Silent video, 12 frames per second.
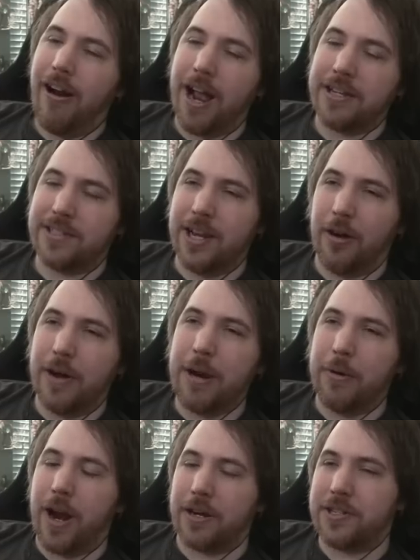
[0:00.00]
All right, so
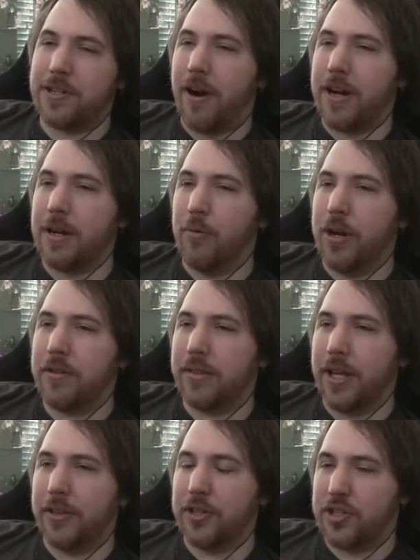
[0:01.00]
here we are, starting with
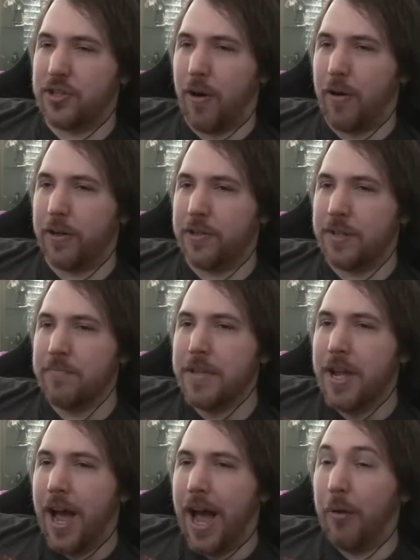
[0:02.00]
the starters.
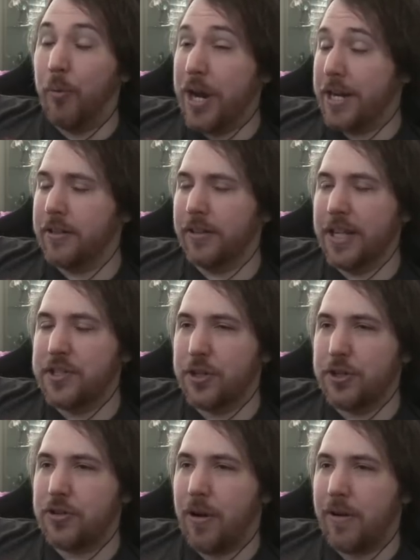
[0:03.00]
Winged
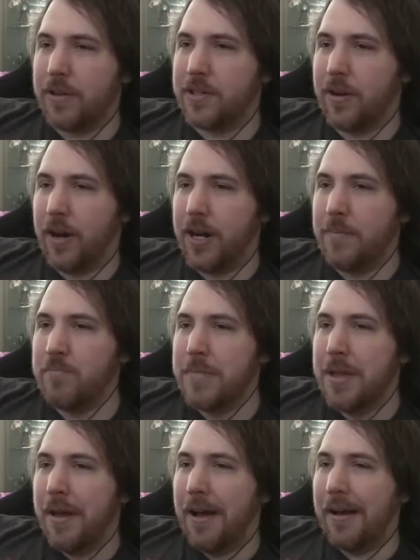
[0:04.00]
Lizard, Charizard.
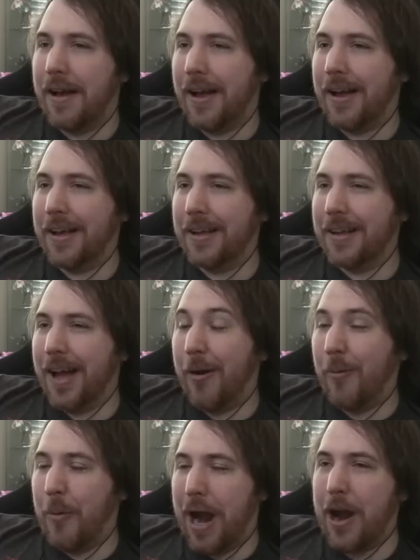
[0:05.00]

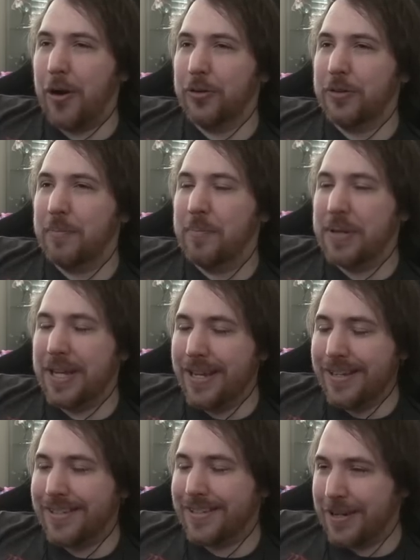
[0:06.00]
A Wild
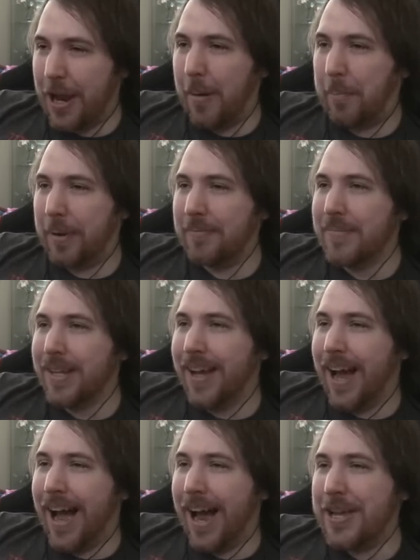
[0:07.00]
Beast, yep.
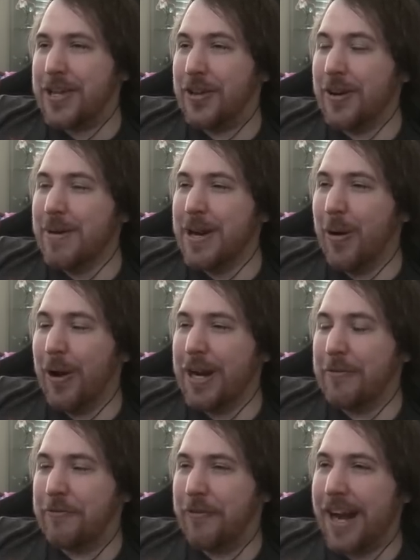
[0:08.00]

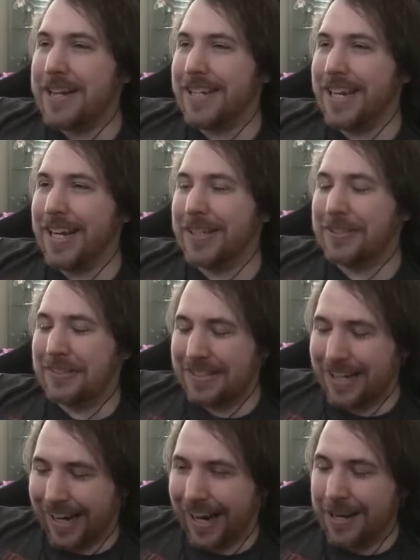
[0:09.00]
Humanoid Fighting
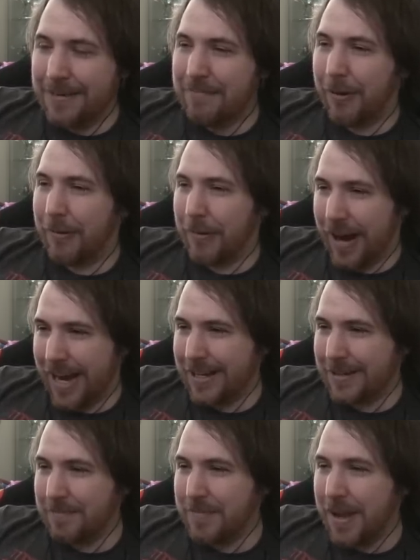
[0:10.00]
Chicken,
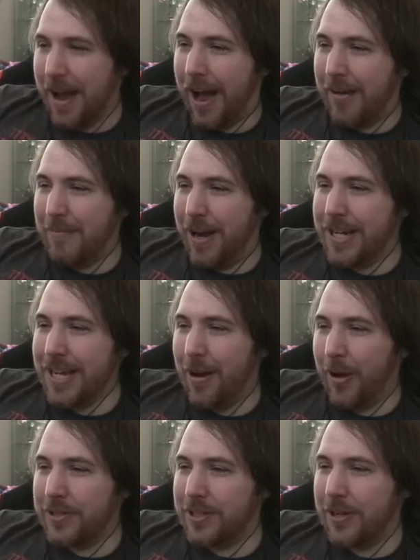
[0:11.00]
right. A monkey,
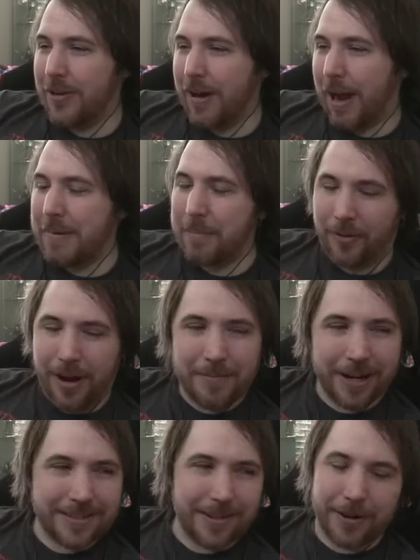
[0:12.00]
also human. I mean,
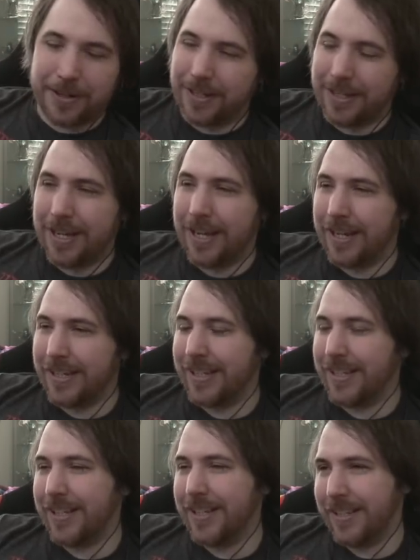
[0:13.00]
primates are, you can't,
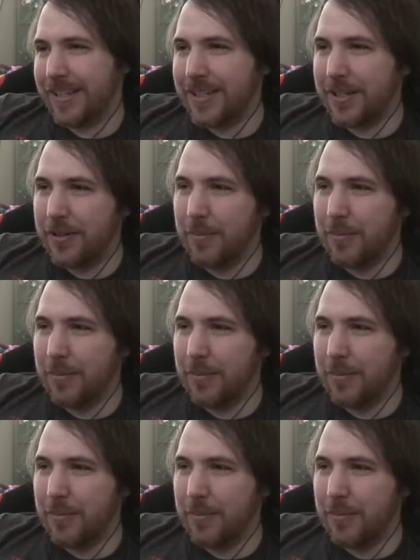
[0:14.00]
it's a